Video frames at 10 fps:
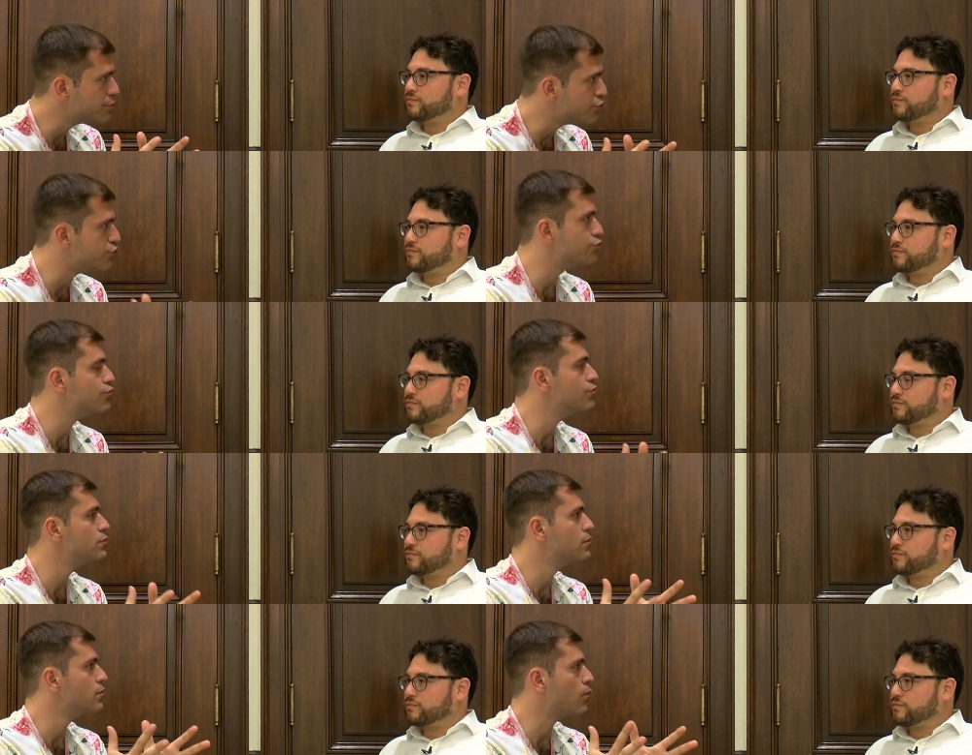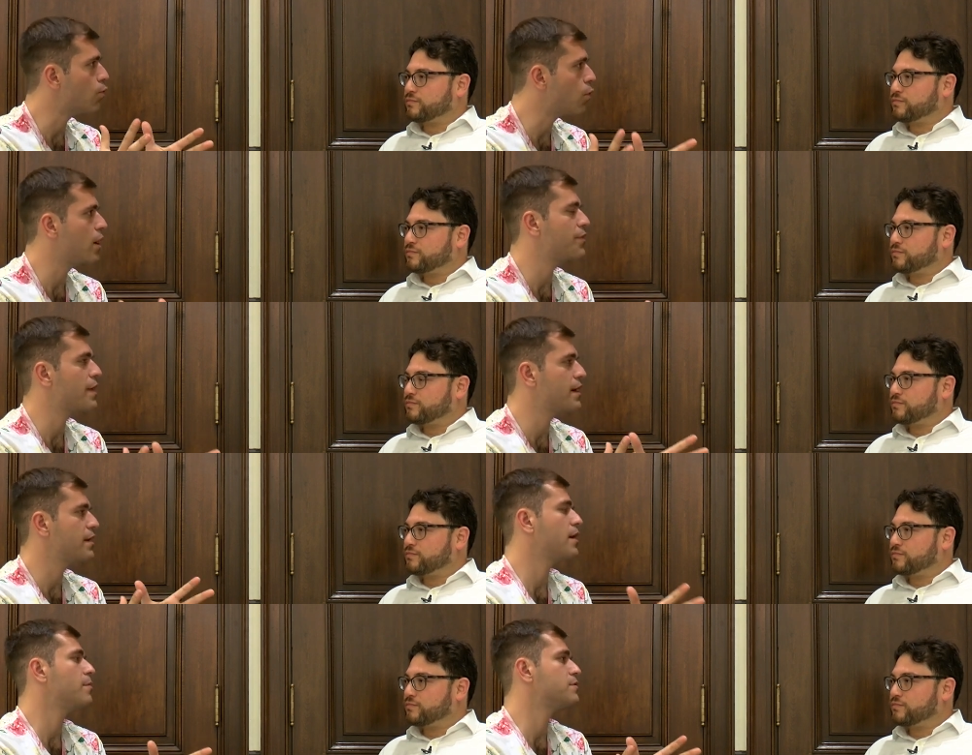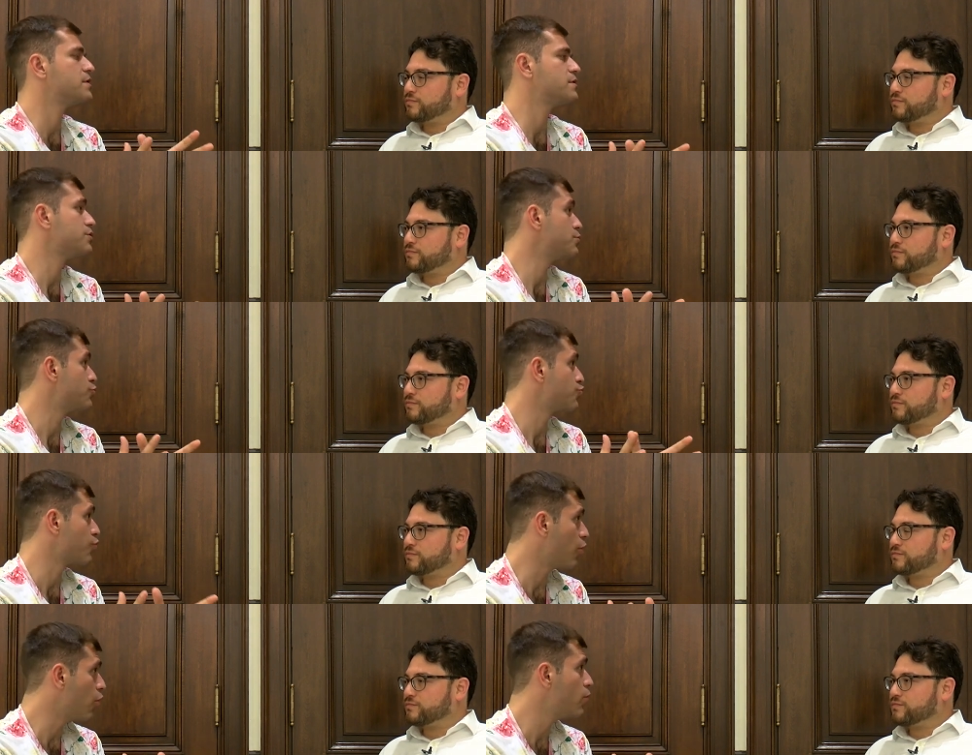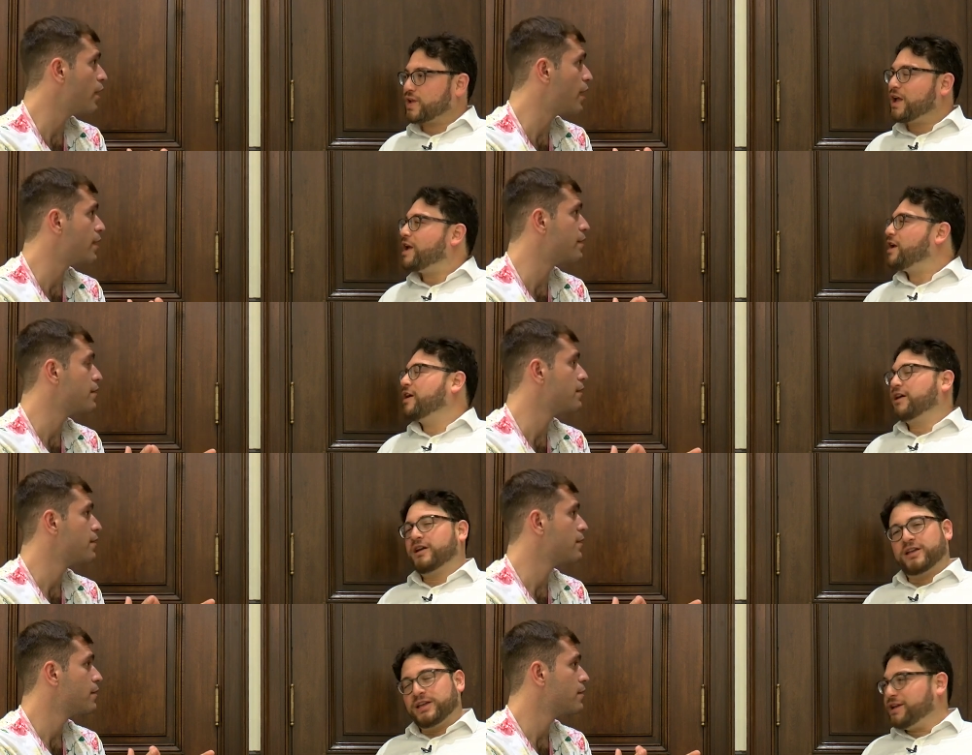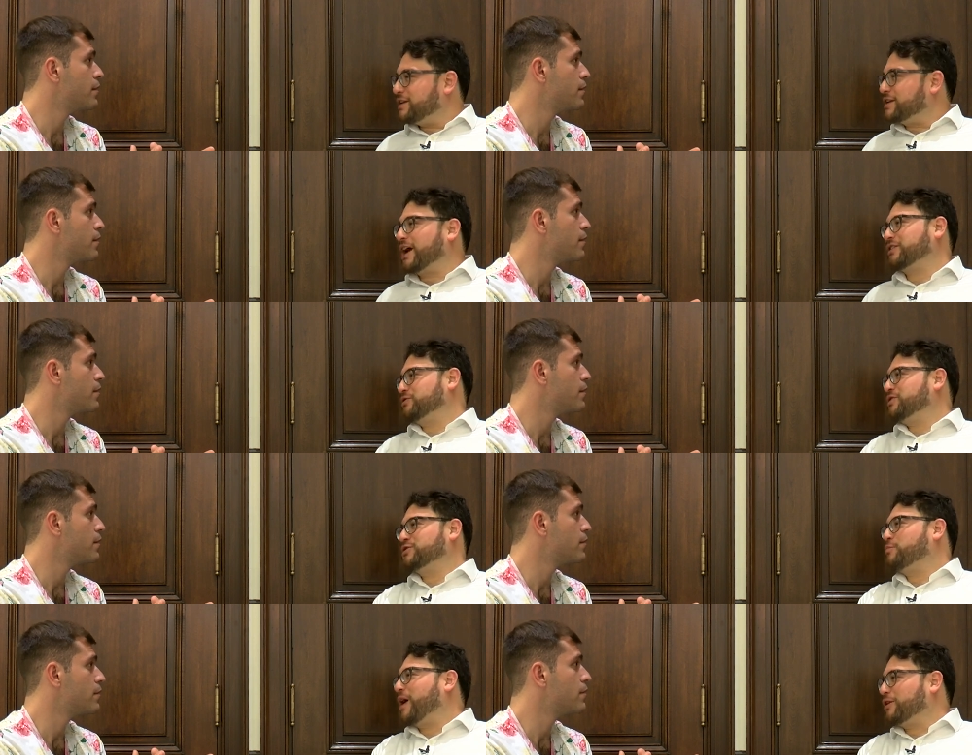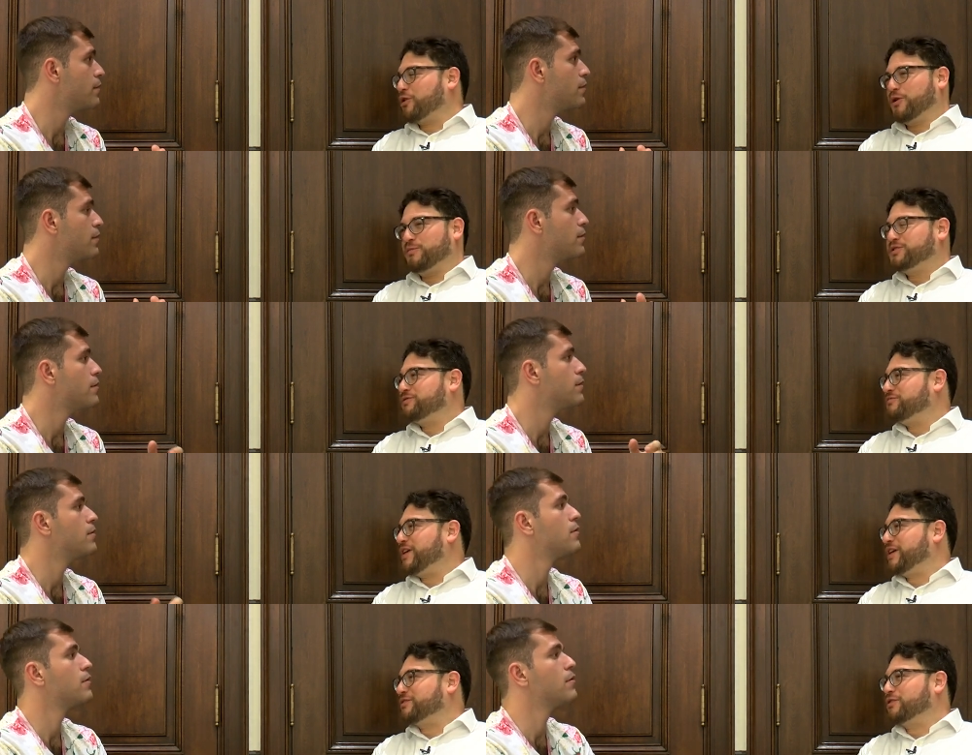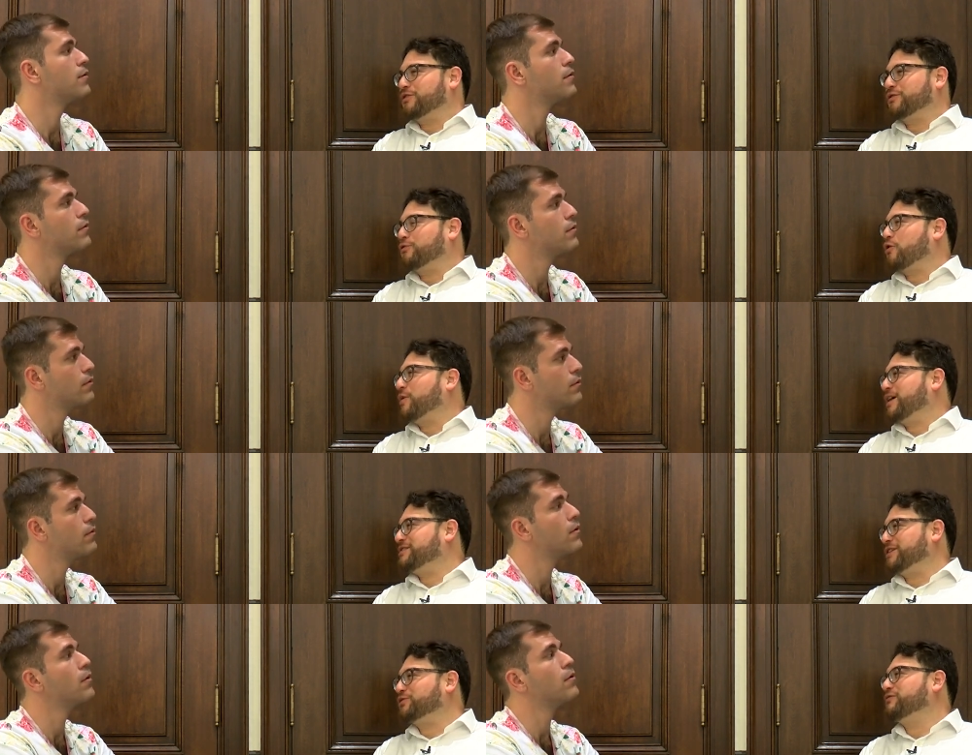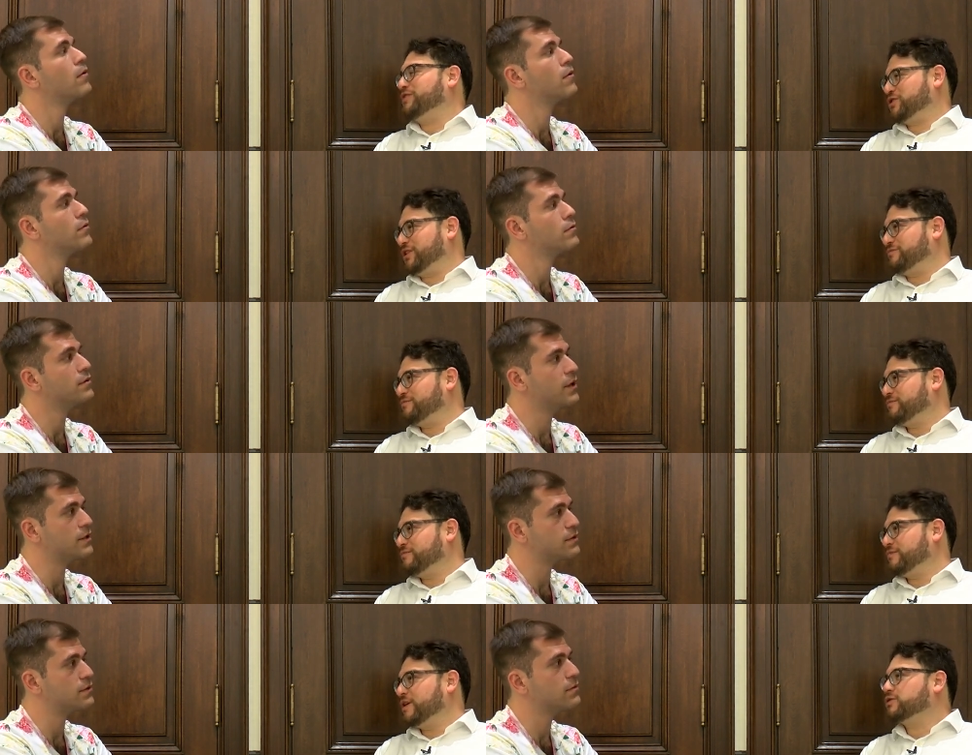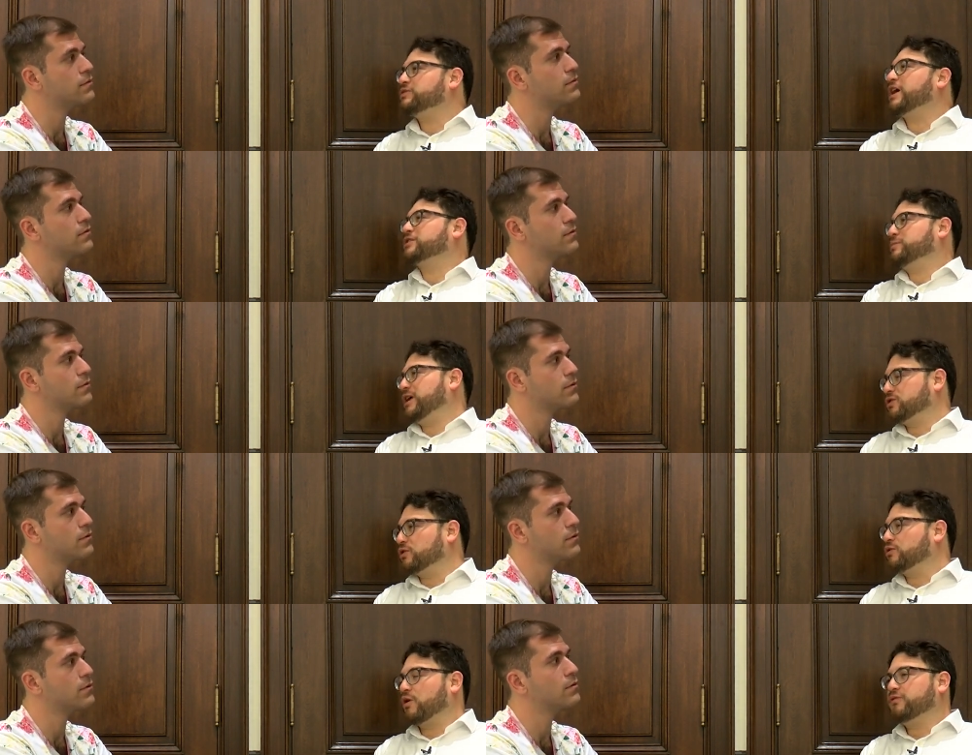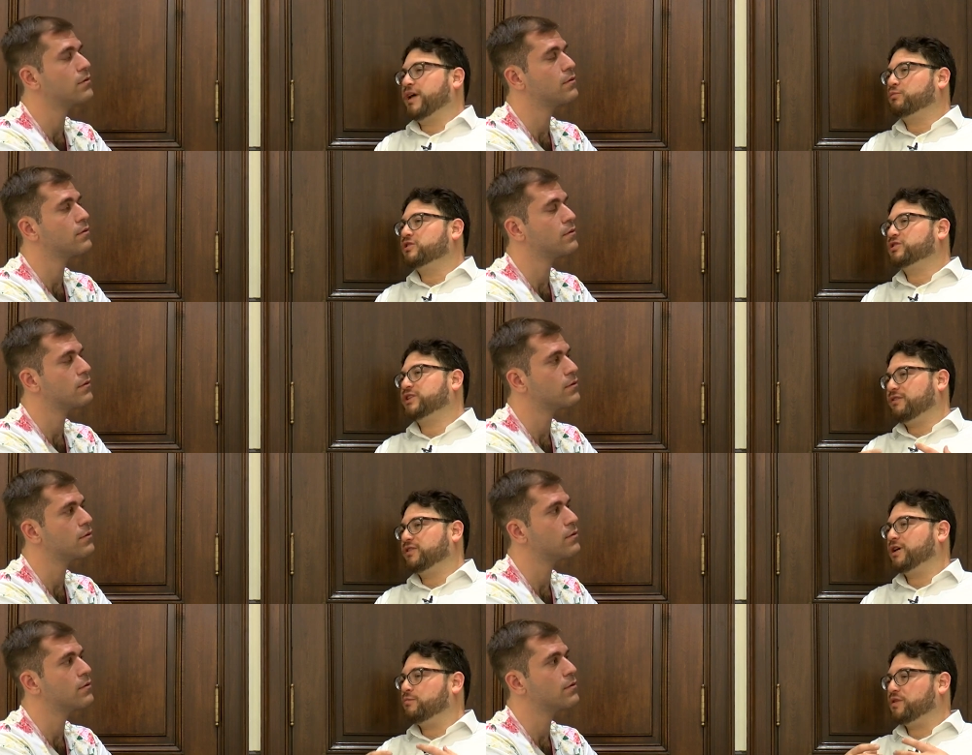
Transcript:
Speaker 1: do what that enables it to grow and
Speaker 2: Exactly. So these are microbes that grow by cell division. Yes. So it's exponential growth and we're just giving them